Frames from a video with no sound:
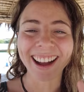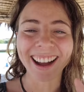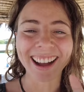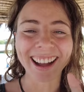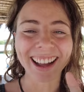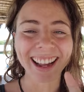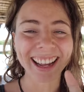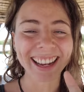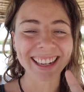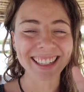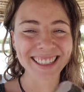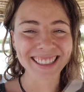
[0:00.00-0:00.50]

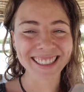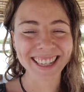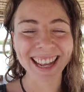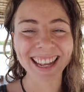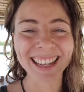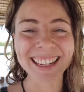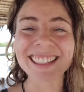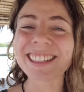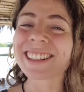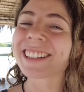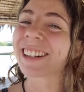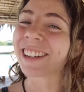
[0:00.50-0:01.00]
I
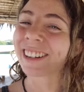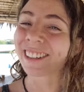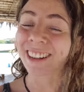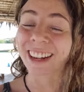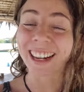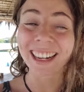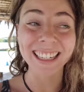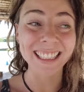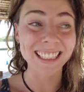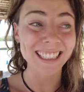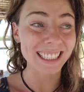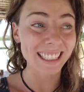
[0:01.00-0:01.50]
stand
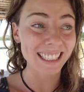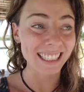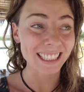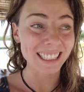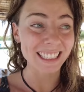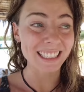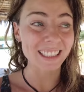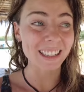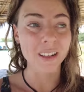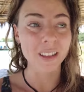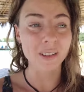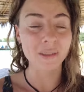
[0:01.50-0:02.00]

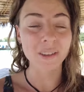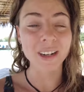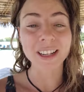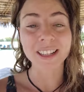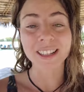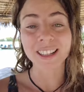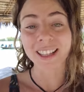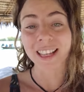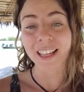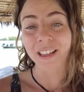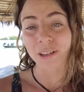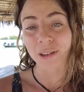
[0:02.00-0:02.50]
corrected. The
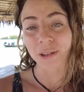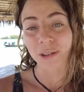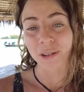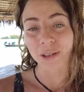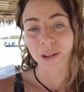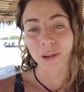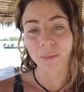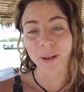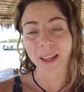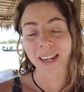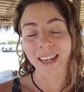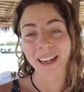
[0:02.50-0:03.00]
reason there's not
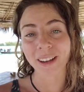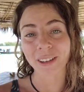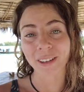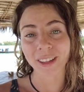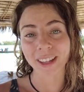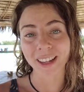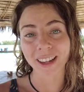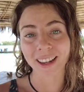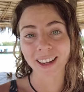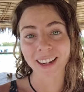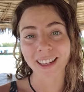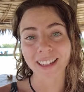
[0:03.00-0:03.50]
so many on
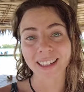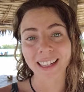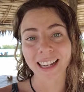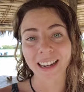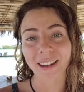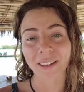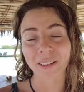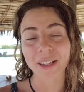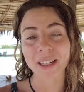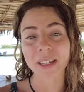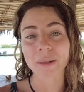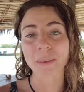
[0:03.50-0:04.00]
the island
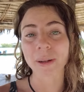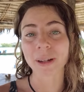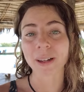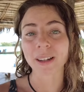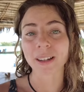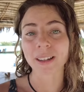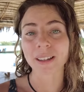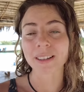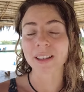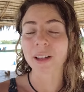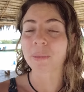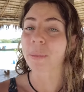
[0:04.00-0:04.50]
now is
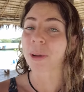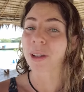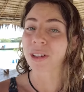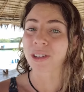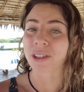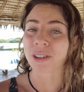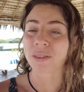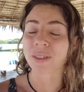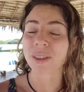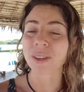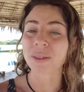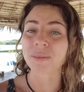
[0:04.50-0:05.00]
because a
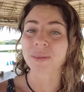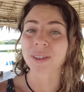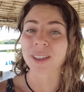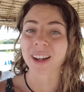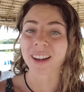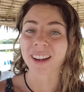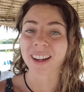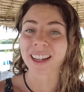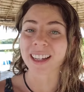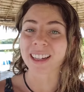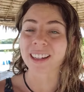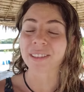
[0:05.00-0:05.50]
bunch of them
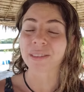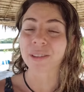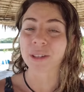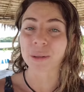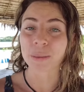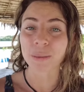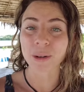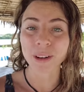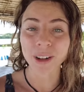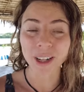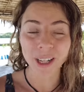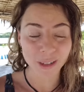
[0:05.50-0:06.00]
died of
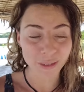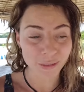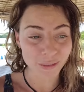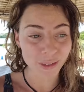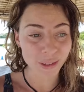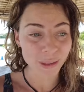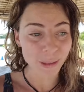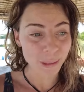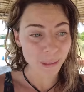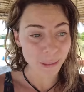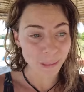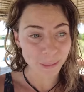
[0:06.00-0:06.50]
swine
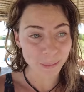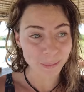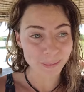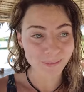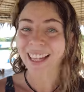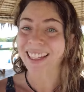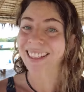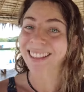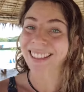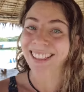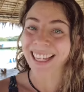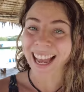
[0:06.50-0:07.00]
flu.
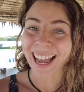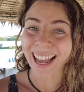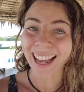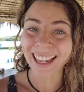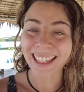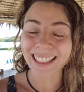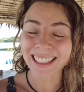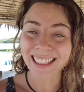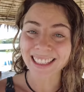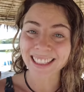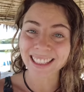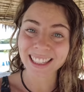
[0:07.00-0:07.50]
That's
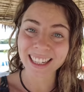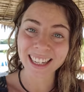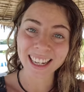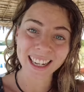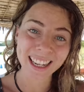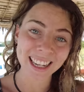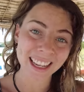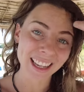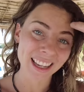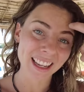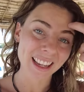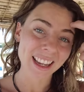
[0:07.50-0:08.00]
sad, isn't
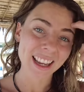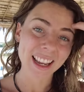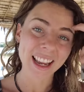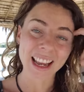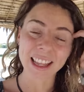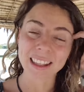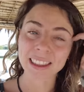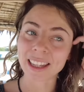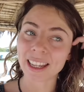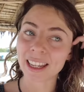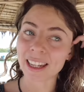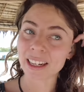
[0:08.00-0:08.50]
it?
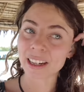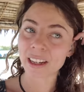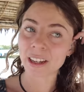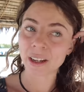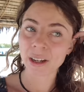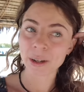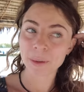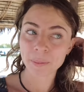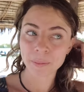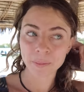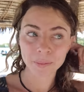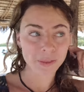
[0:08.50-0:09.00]
And then
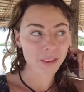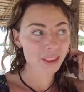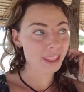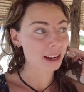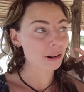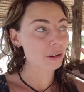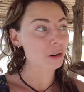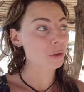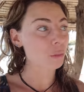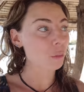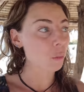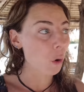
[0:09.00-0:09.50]

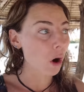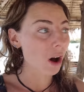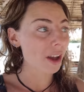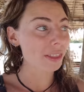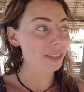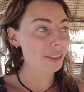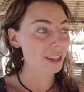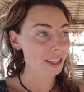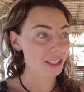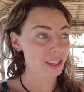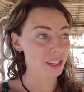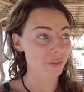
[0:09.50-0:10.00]
there is
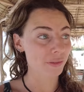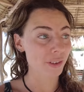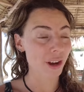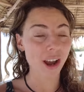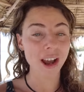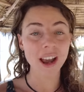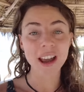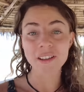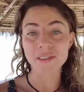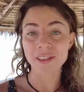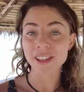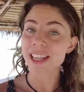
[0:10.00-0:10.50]
one that
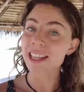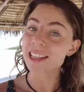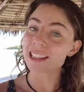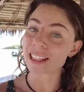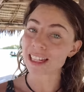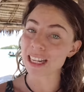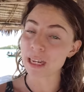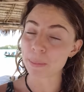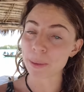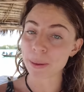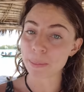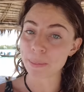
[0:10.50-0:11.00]
survived, that
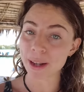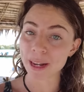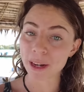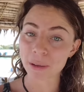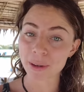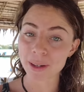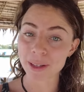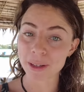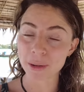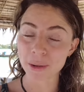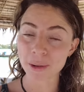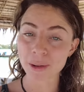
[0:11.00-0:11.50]
sleepy pig
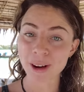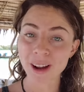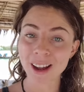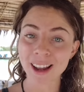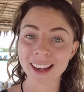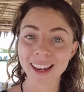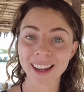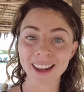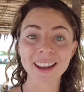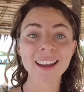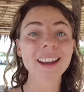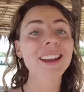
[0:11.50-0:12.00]
we saw
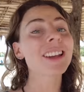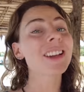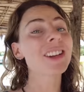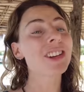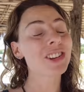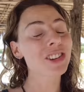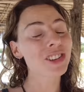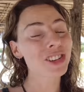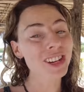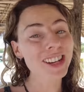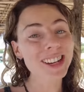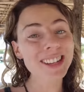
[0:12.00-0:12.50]
earlier.
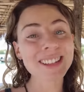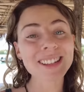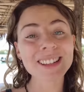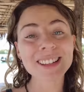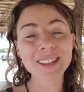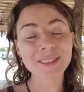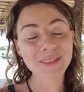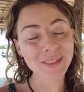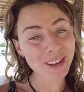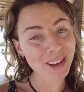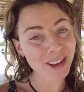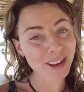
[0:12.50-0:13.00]
she's a
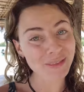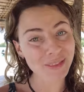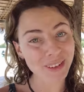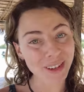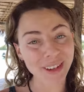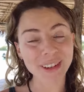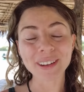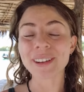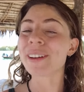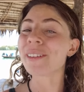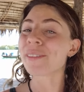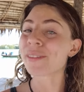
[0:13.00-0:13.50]

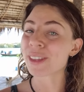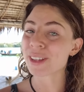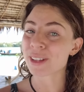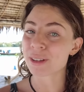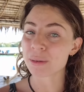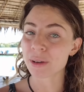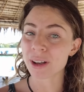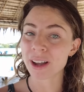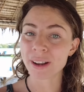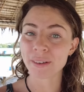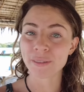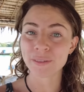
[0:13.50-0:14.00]
survivor of the
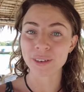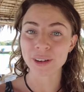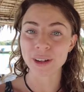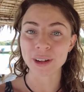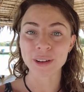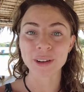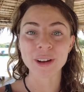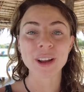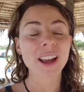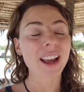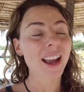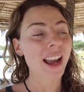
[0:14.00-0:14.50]
swine
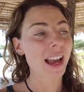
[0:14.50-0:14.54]
flu.